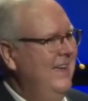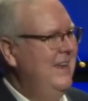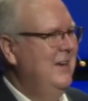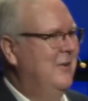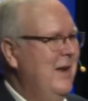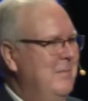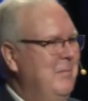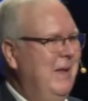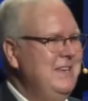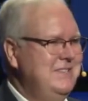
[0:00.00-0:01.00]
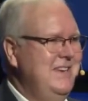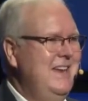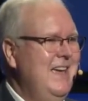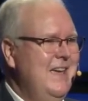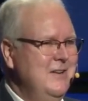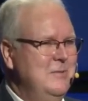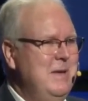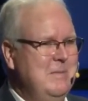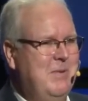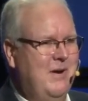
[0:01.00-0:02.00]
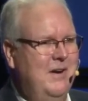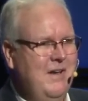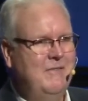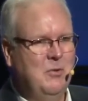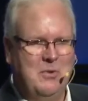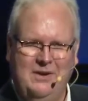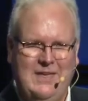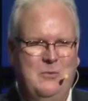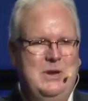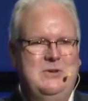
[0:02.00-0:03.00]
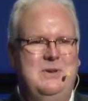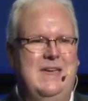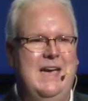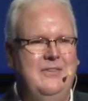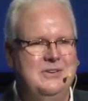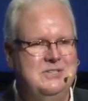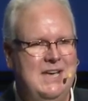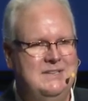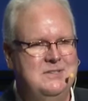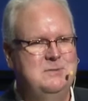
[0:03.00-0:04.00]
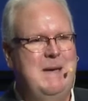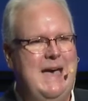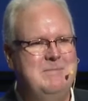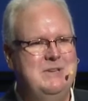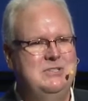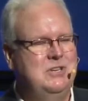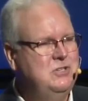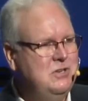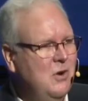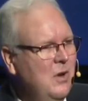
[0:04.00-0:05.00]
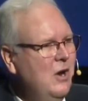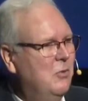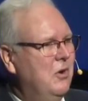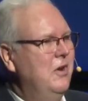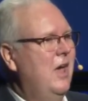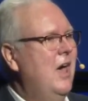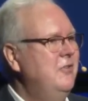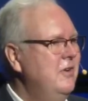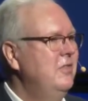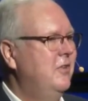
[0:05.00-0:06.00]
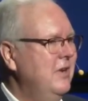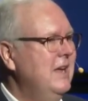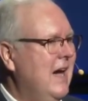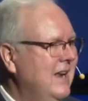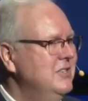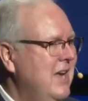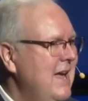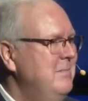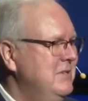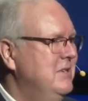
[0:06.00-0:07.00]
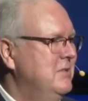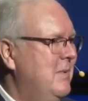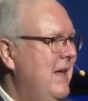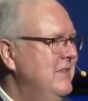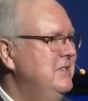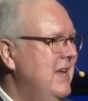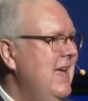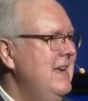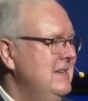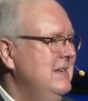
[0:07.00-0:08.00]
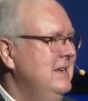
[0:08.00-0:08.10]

an incredible blessing to be a part of the work that we do together as Texas Baptists. Did you know we're on 130 college campuses around the state?